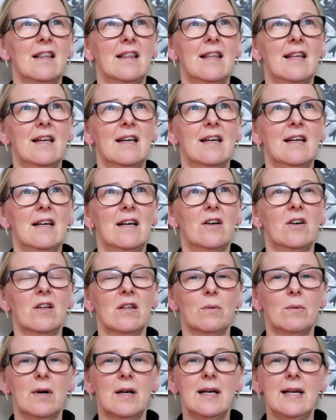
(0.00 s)
the
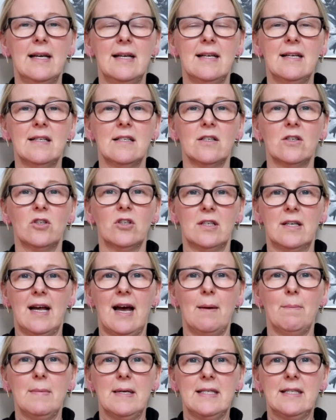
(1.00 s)
other one is
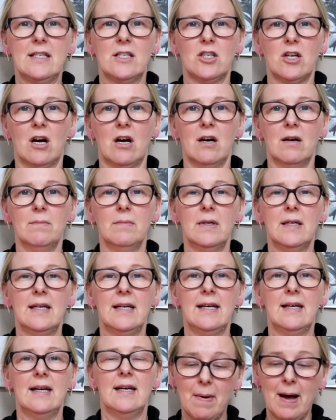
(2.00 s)
Goodnight Mr. Tom
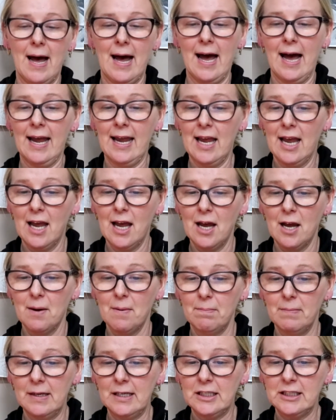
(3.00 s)
by
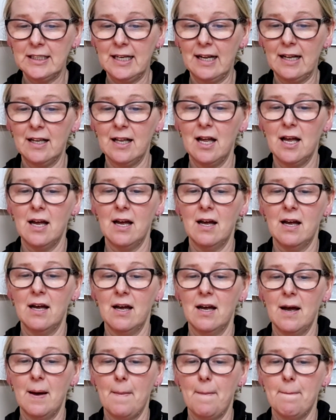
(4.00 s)
Michelle
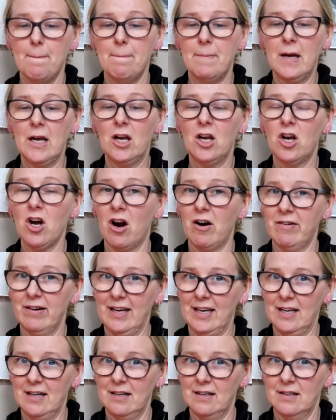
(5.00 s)

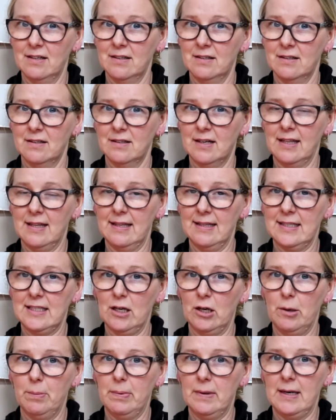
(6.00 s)
Megorian. I think that's
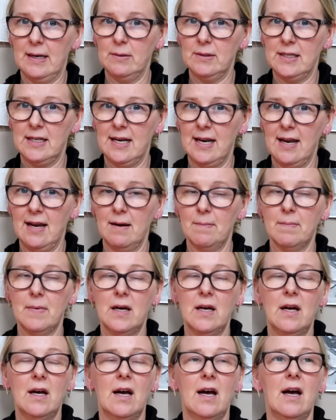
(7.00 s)
how you pronounce her name.
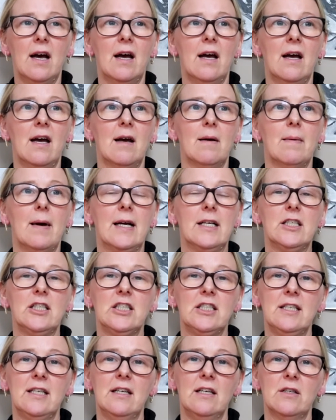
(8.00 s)
And
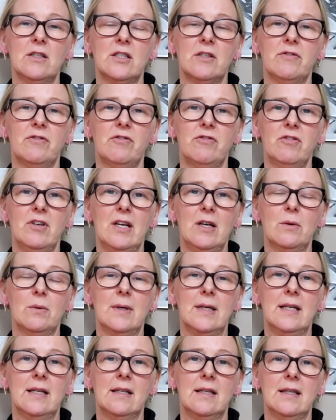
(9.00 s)
she used to
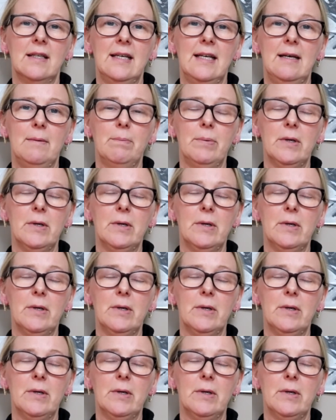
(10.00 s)
frequent the